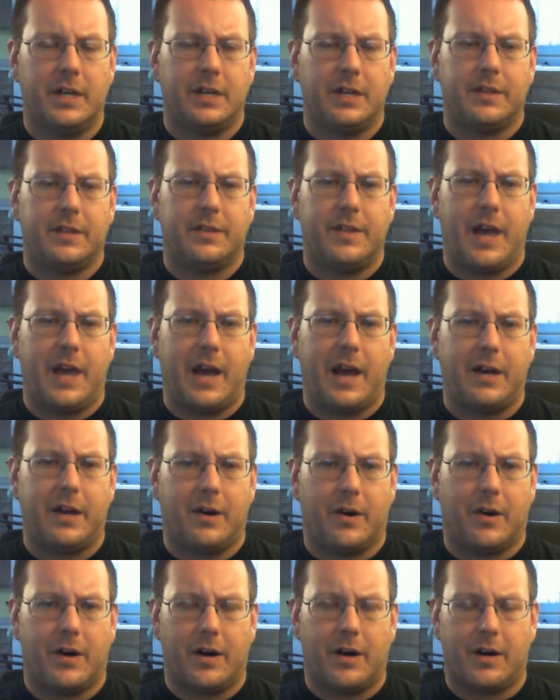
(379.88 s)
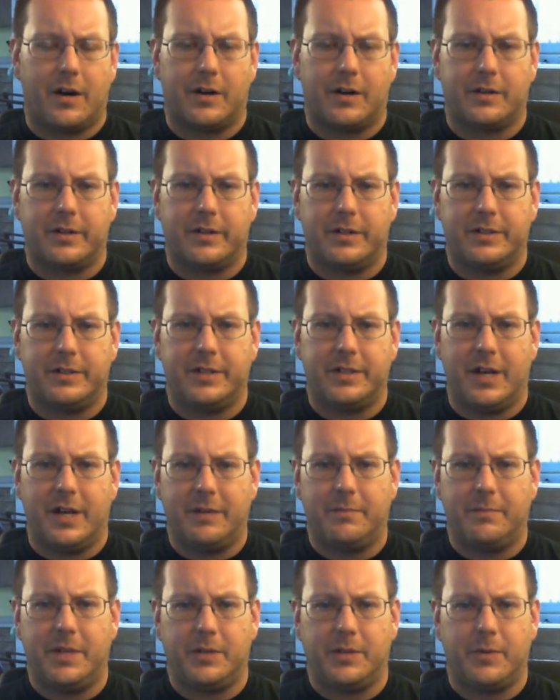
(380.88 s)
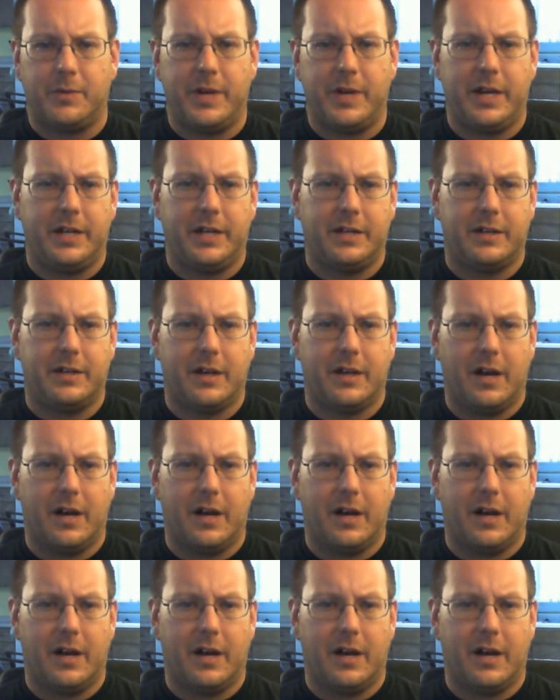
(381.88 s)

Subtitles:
that are done between